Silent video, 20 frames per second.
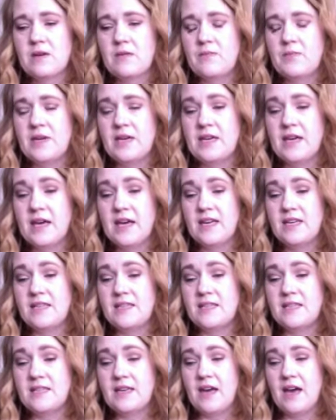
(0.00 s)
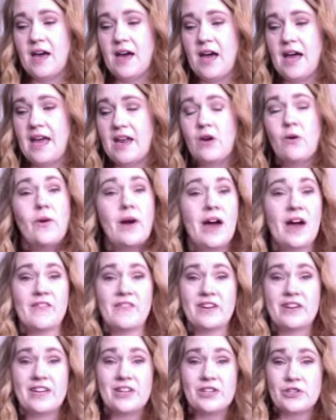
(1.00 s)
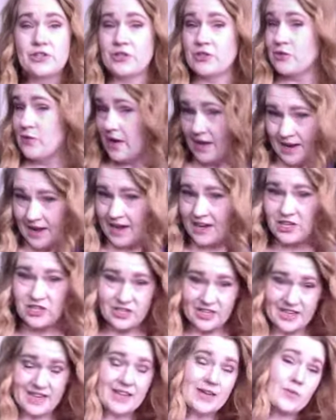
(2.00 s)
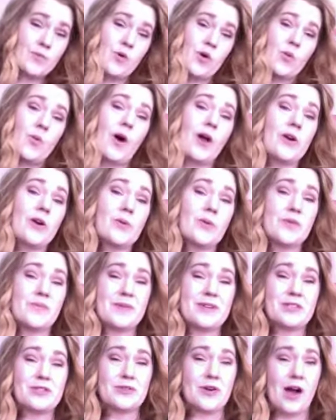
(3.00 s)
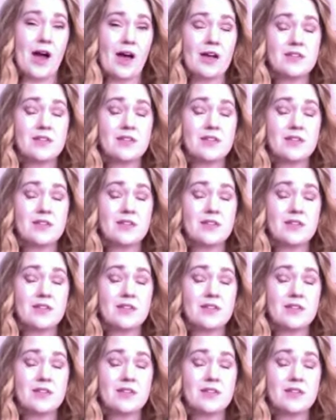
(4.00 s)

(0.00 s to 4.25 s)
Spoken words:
because I don't have an issue, and actually I get in more water with my straw.